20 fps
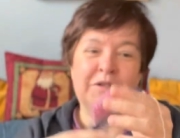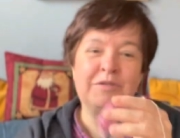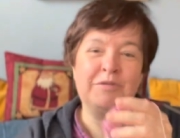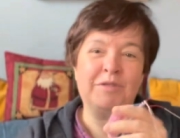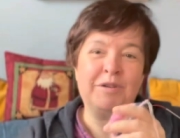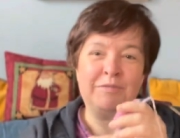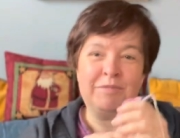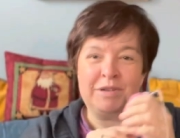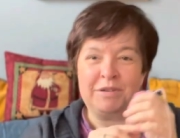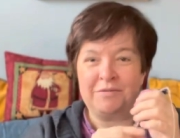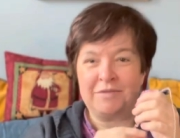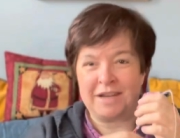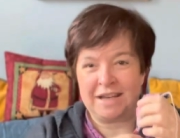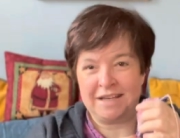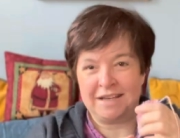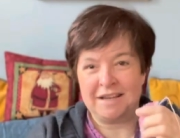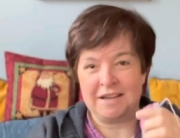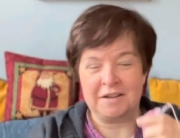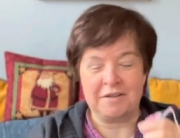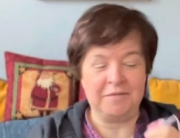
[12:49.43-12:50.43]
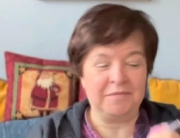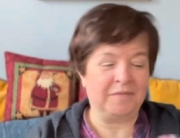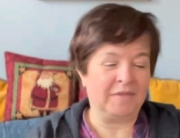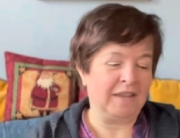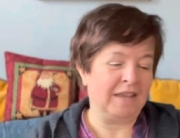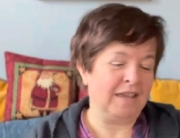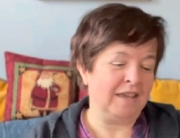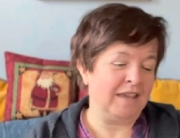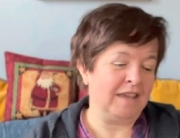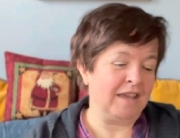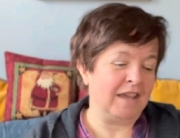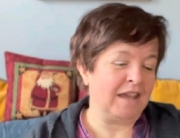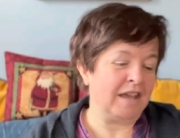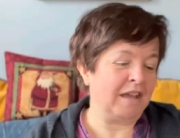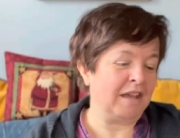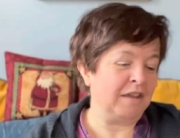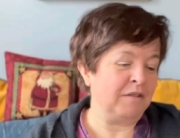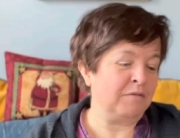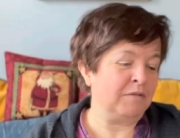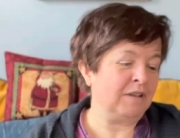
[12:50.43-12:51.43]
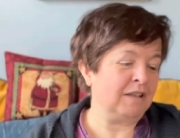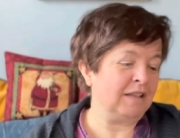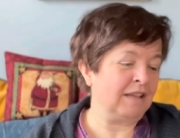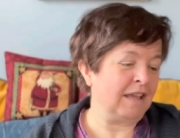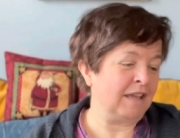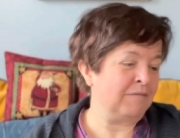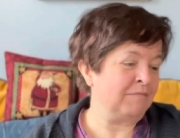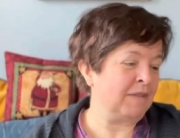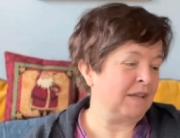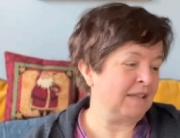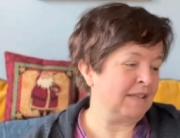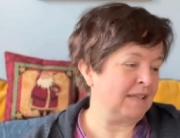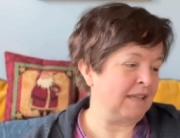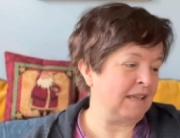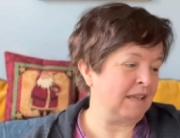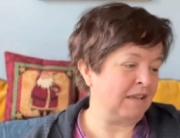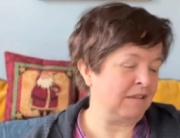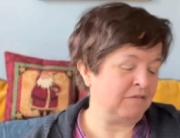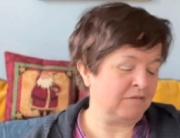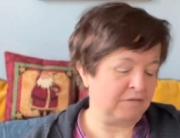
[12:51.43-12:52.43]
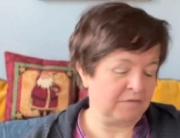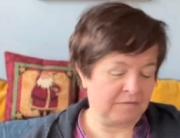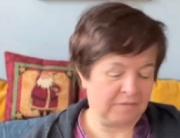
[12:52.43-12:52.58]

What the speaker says: rip it right now. I will get myself